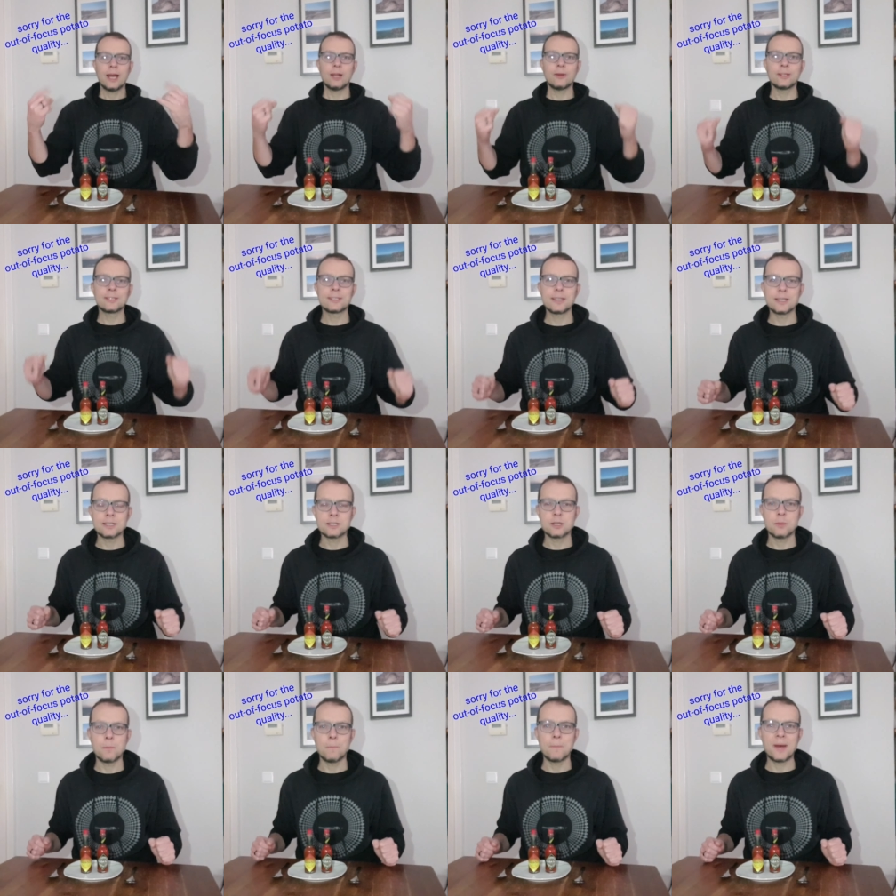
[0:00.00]
Hello
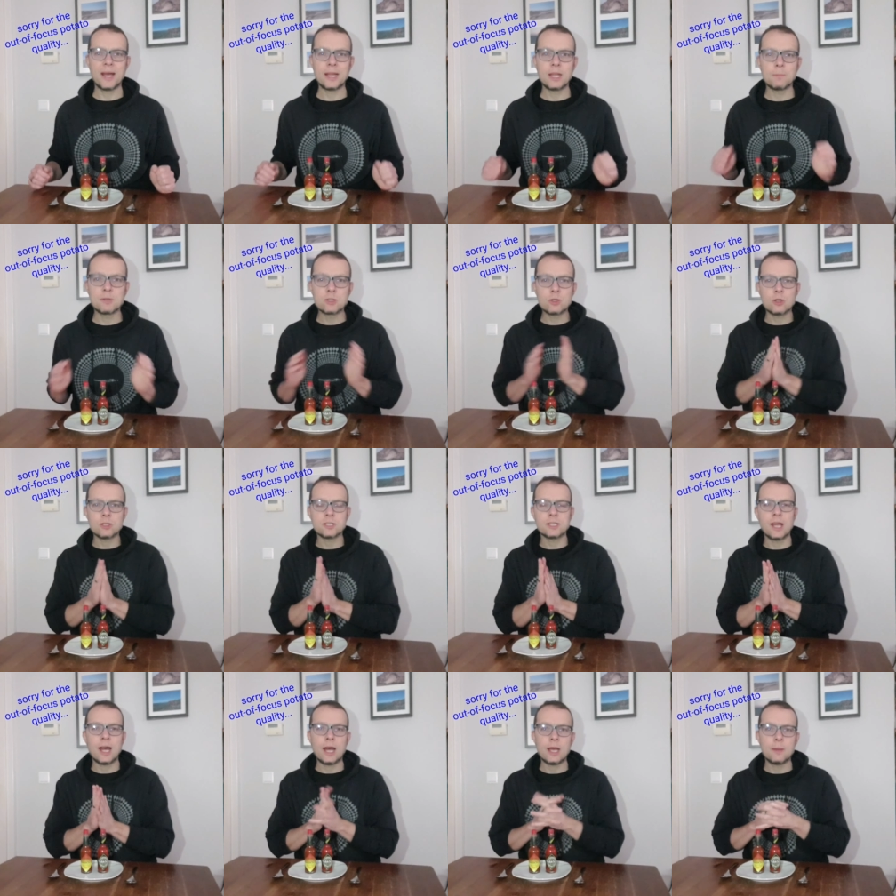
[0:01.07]
Internet, my name is
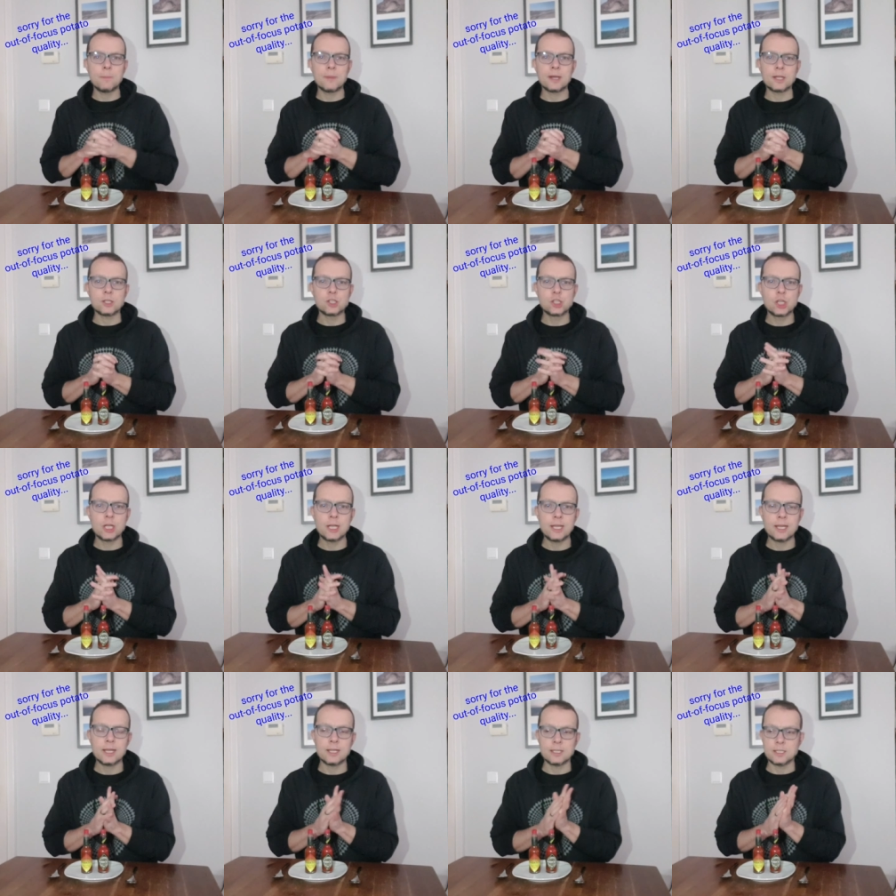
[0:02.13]
Thorsten, I'm a
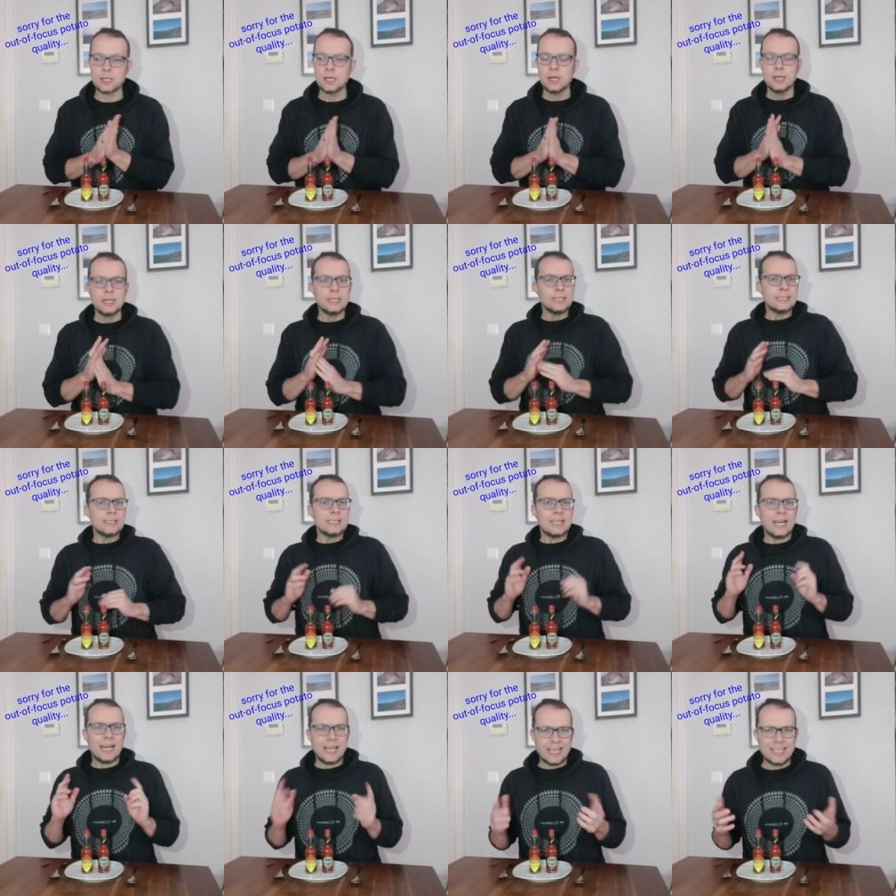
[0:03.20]
chili head.
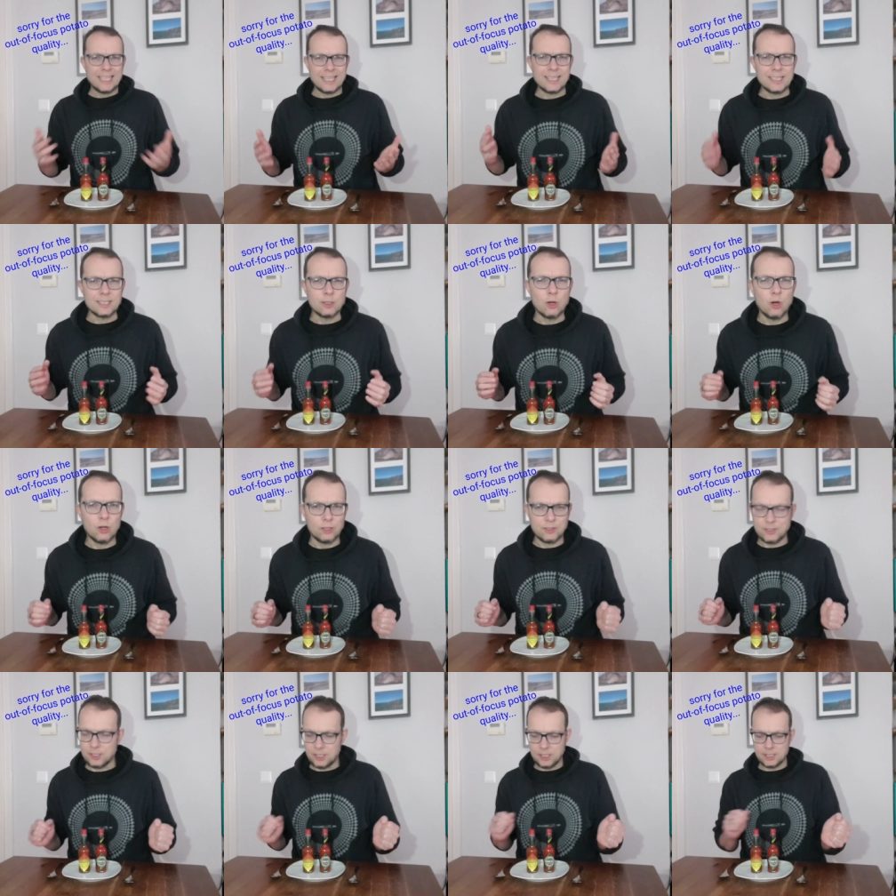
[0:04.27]
I like it
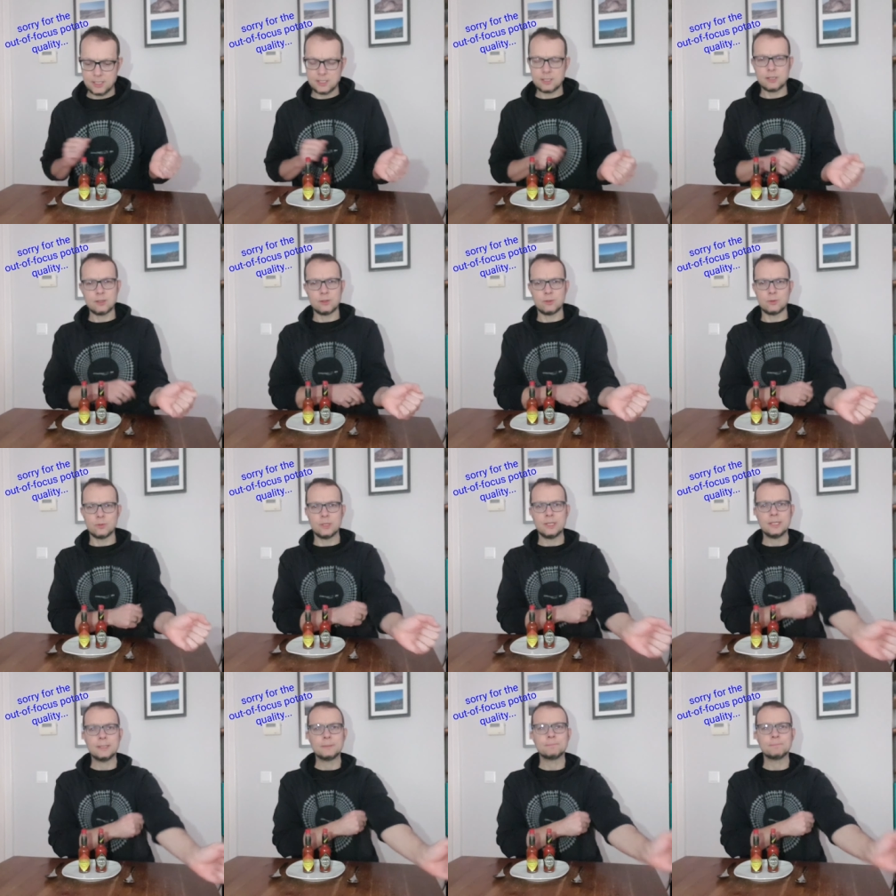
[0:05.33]
hot. So